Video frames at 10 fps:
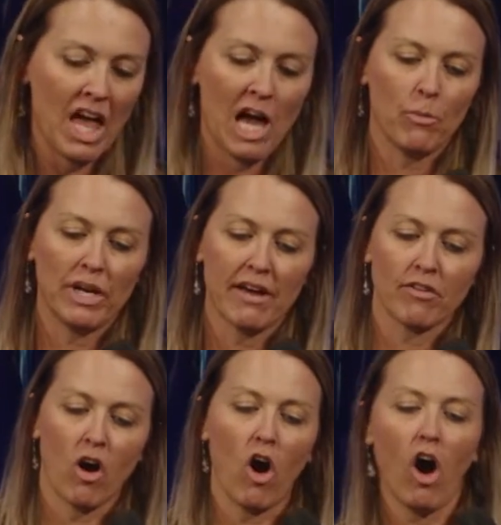And
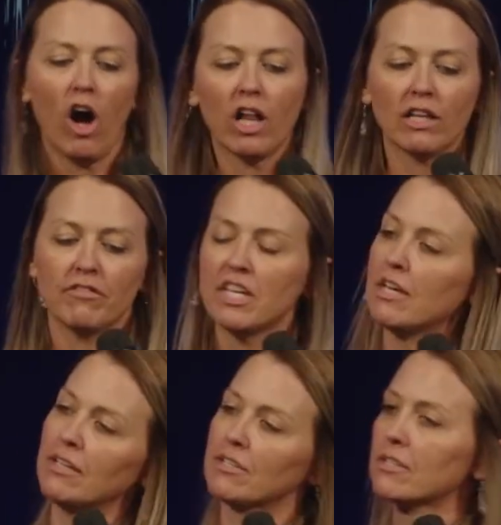whenever all of
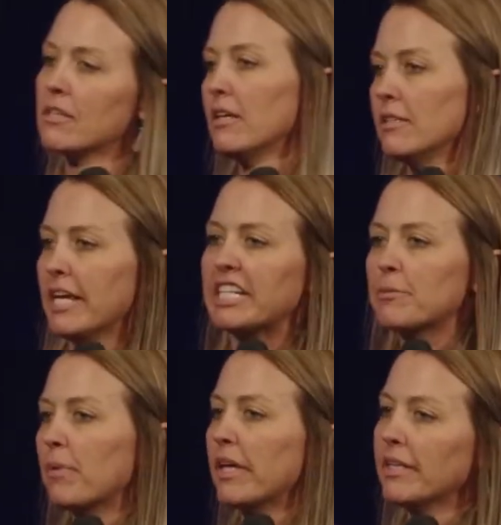this
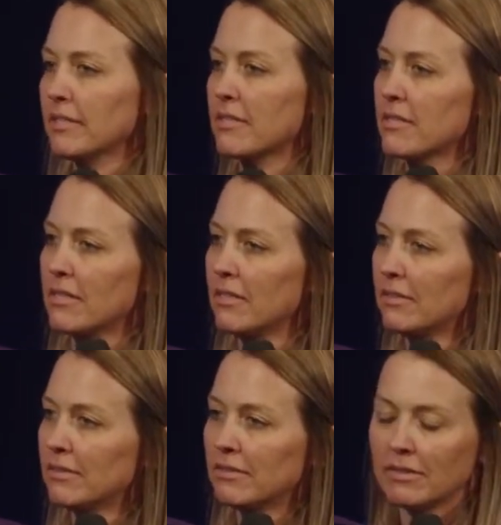takes place,
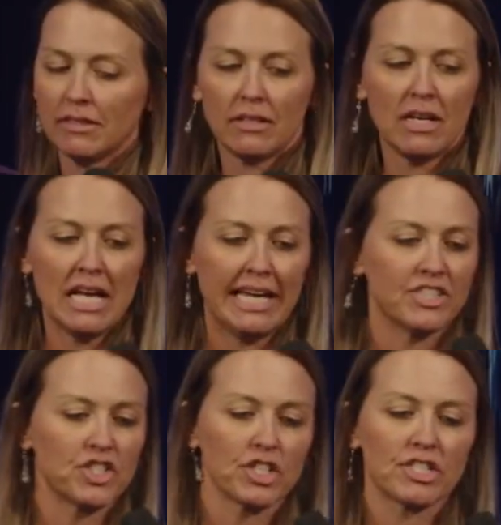
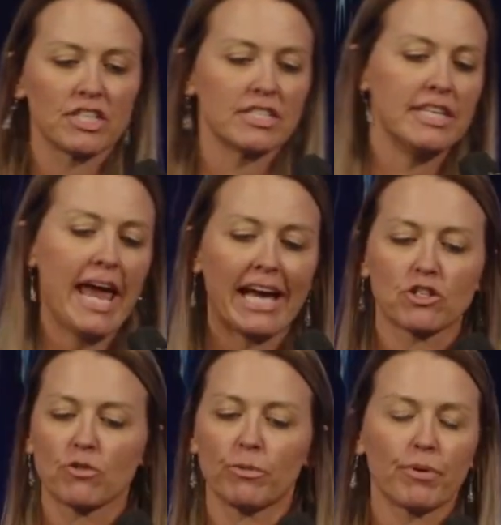it's just this
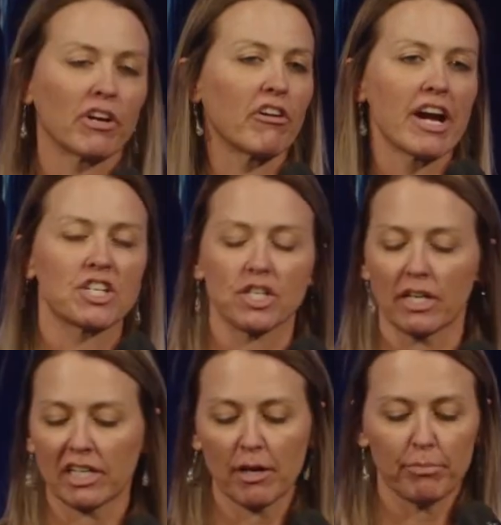natural
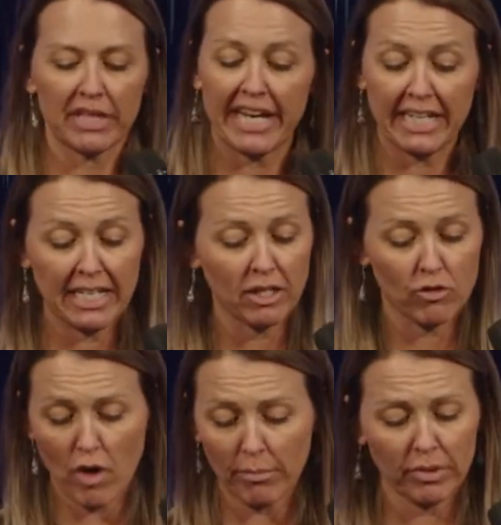progression, complaining,
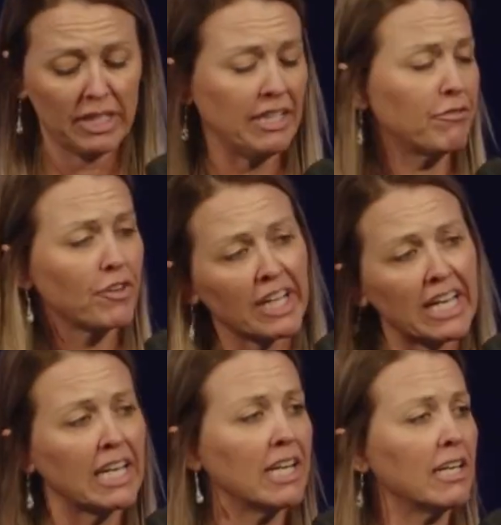grumbling,
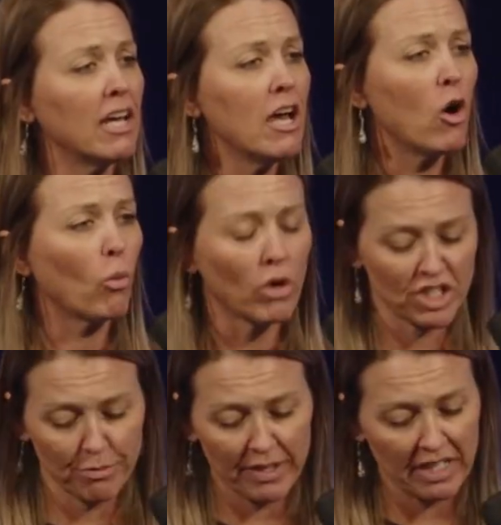forgetting,
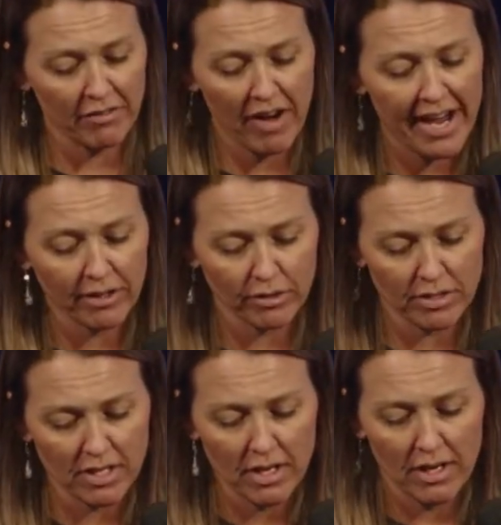worshiping of
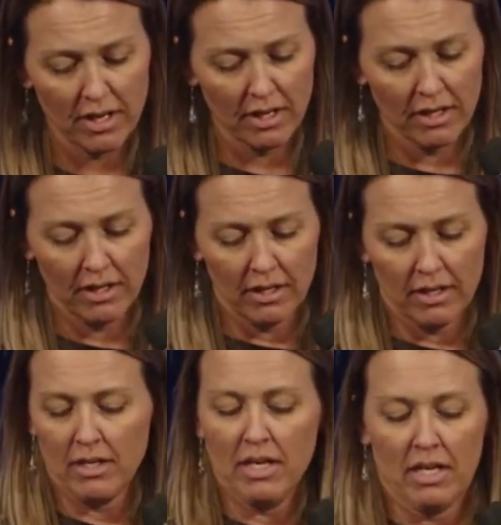idols.
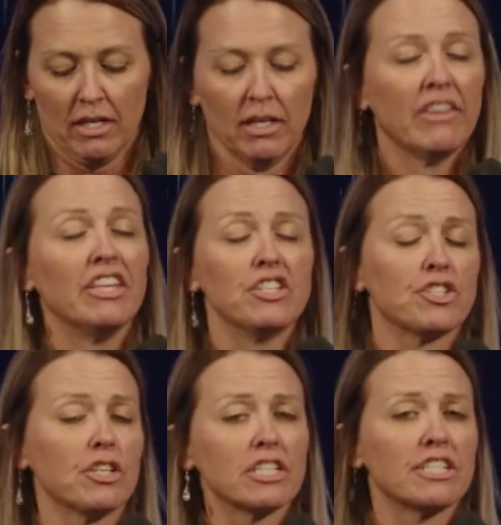Then you
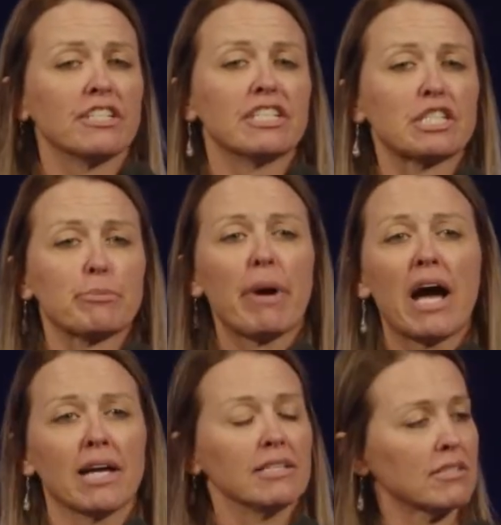start to
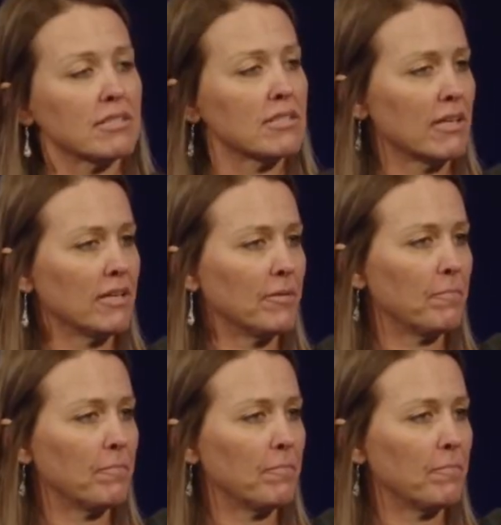despise.